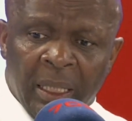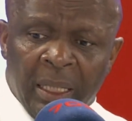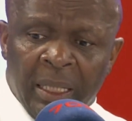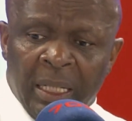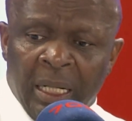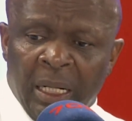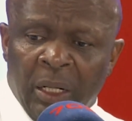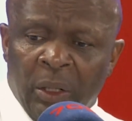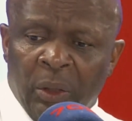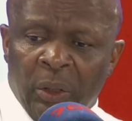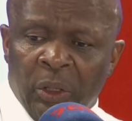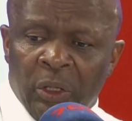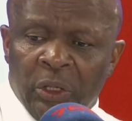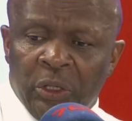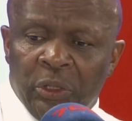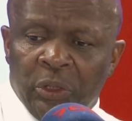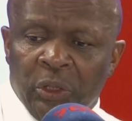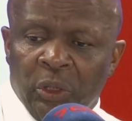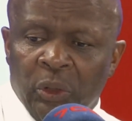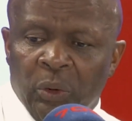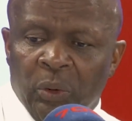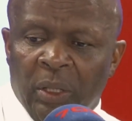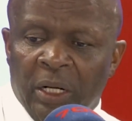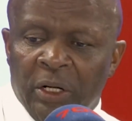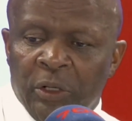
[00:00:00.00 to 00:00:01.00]
And I
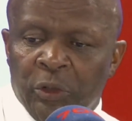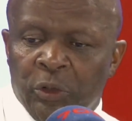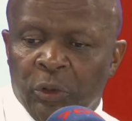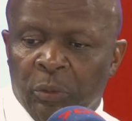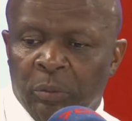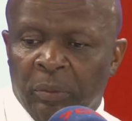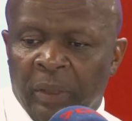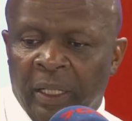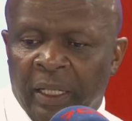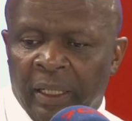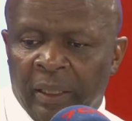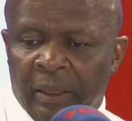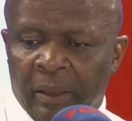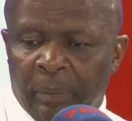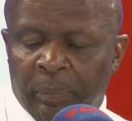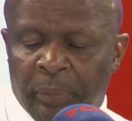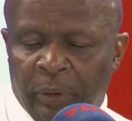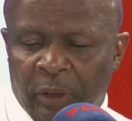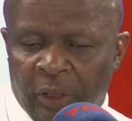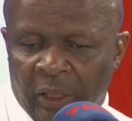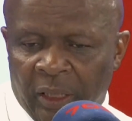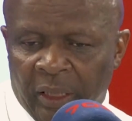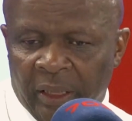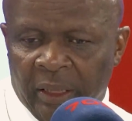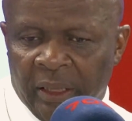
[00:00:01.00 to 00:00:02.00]
also want to make the
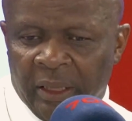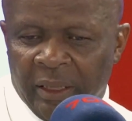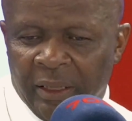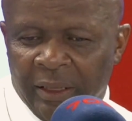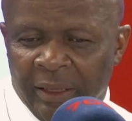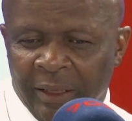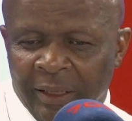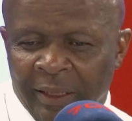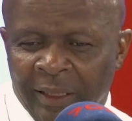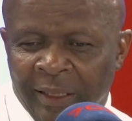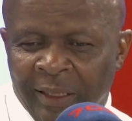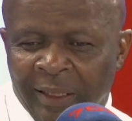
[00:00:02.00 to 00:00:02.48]
point,